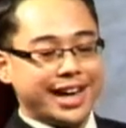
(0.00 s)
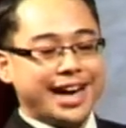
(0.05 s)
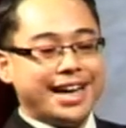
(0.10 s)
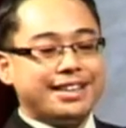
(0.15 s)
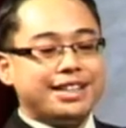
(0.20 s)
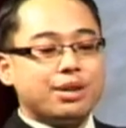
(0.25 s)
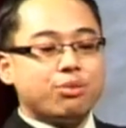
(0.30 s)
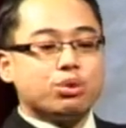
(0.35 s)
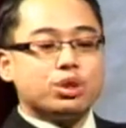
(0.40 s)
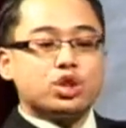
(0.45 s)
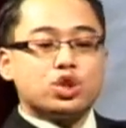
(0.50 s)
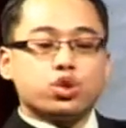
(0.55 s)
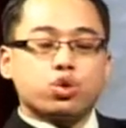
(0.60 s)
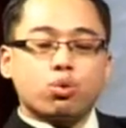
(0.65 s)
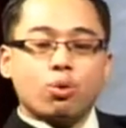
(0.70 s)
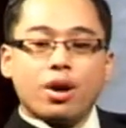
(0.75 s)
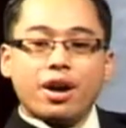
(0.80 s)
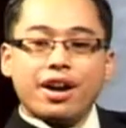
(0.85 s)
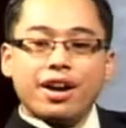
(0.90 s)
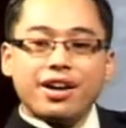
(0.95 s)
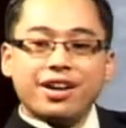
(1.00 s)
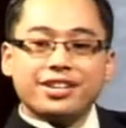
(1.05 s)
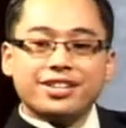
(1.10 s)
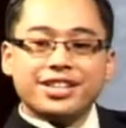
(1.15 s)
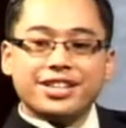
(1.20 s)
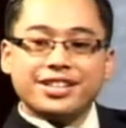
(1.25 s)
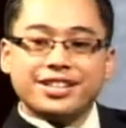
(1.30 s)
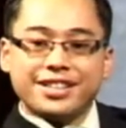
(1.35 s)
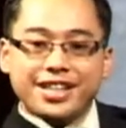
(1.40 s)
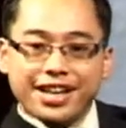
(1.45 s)
and they would try
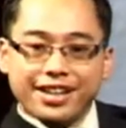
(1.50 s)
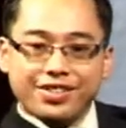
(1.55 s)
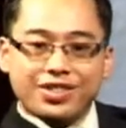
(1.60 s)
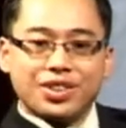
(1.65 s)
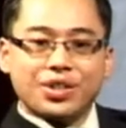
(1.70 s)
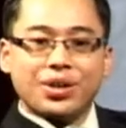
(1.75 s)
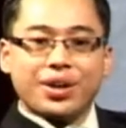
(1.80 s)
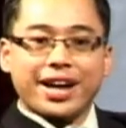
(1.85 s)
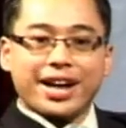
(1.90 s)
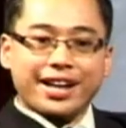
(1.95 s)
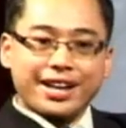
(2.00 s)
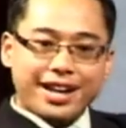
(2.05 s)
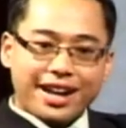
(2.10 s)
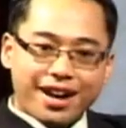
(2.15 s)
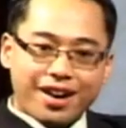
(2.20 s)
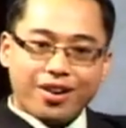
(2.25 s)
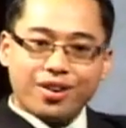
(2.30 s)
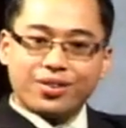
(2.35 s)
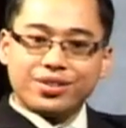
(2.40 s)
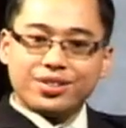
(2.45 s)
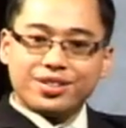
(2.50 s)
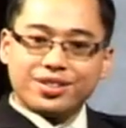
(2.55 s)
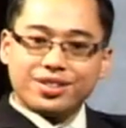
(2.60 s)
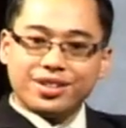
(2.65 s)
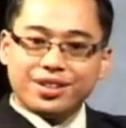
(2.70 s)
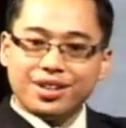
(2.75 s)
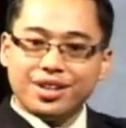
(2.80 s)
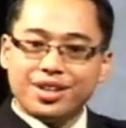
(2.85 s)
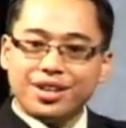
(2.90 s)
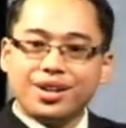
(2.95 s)
to take their hand out.
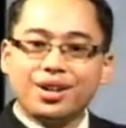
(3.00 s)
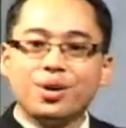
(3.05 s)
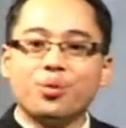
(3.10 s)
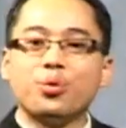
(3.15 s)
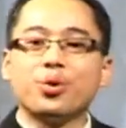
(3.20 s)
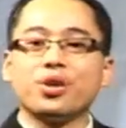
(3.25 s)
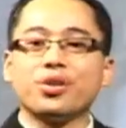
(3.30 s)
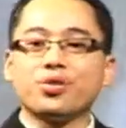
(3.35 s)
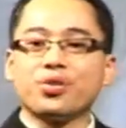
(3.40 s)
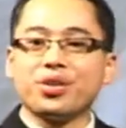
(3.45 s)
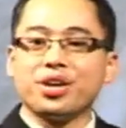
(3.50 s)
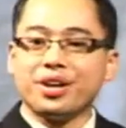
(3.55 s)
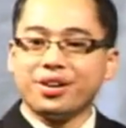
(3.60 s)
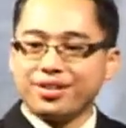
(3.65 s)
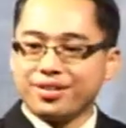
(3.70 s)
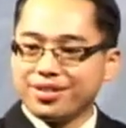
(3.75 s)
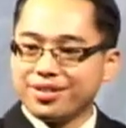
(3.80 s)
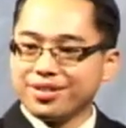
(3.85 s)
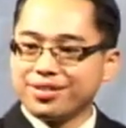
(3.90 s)
And what do you think?